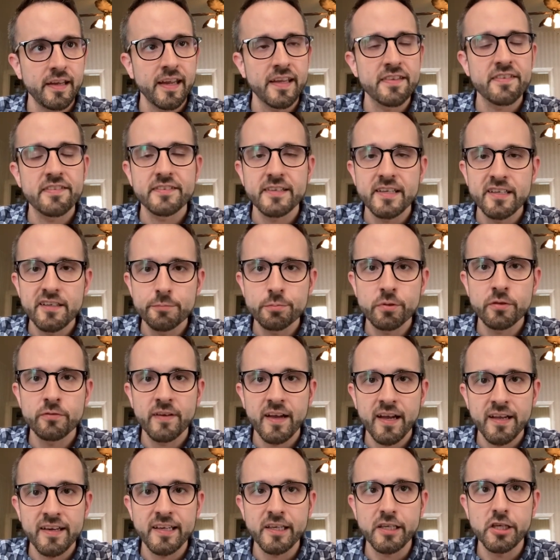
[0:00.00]
Instead of
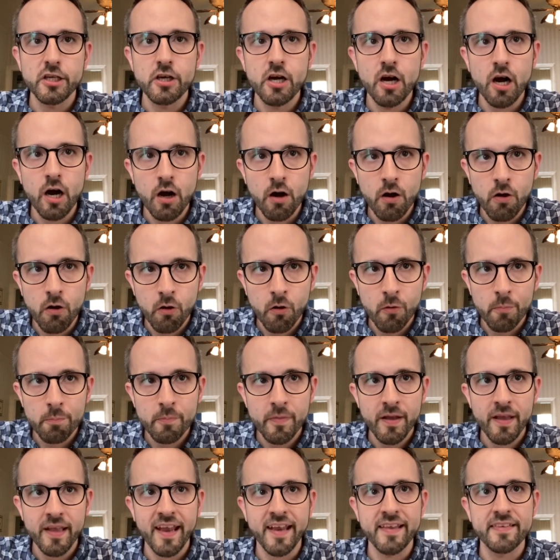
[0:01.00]
providing
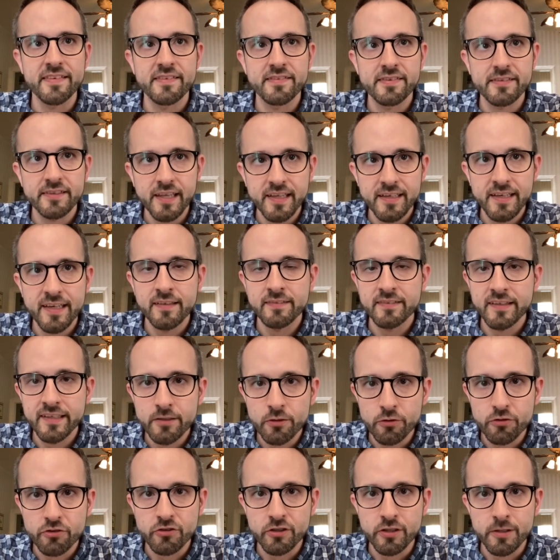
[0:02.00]
calm and steady
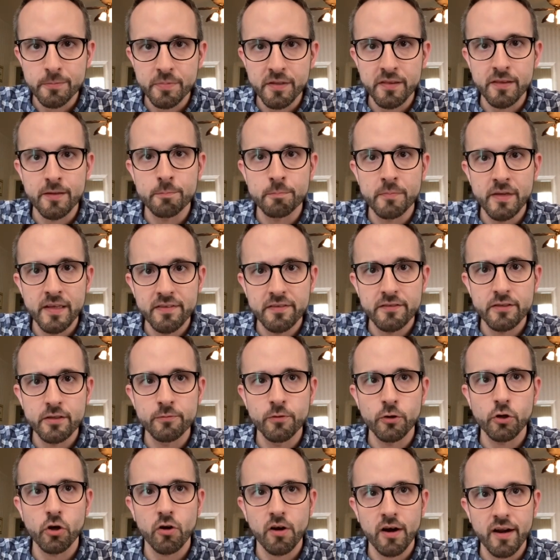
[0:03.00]
leadership in the midst
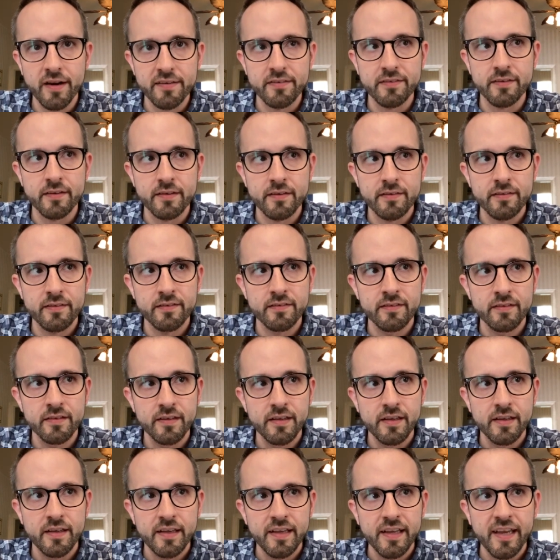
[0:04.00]
of a crisis,
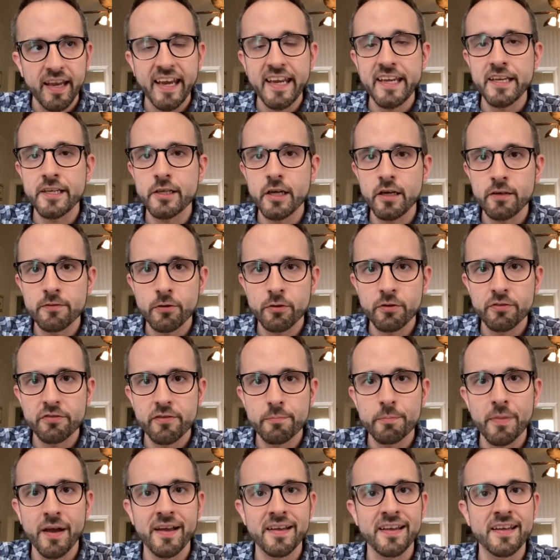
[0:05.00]
he
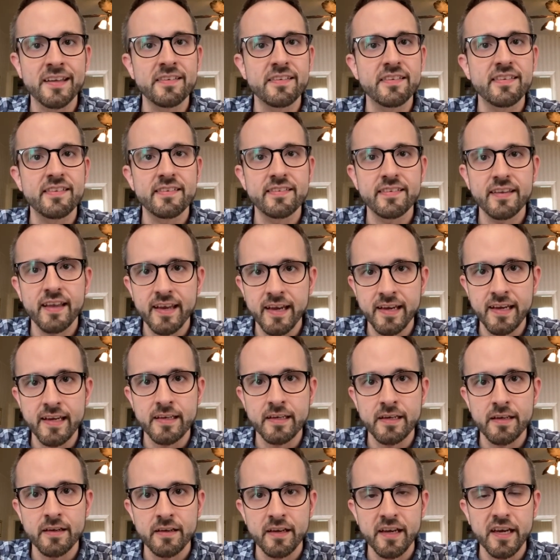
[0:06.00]
governs by
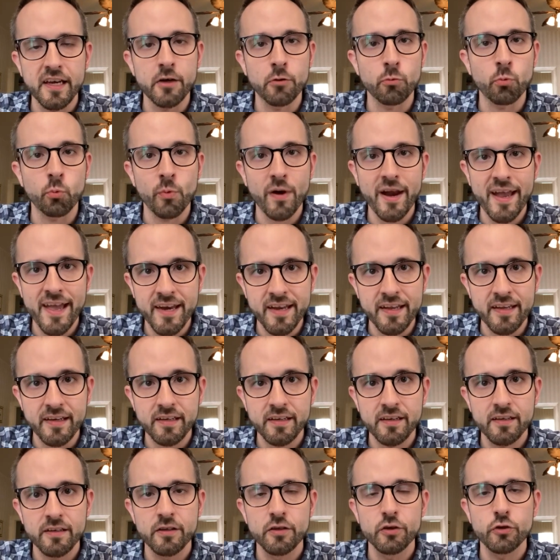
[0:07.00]
insane,
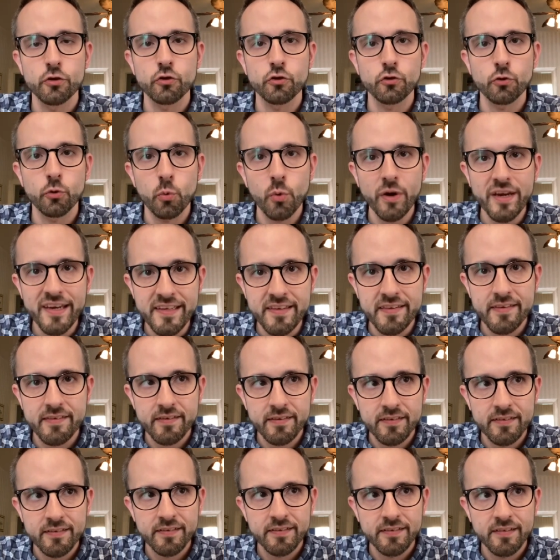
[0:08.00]
erratic
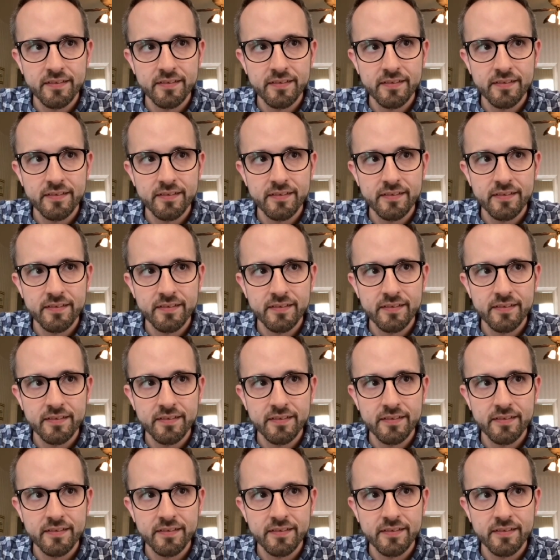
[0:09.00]
tweets.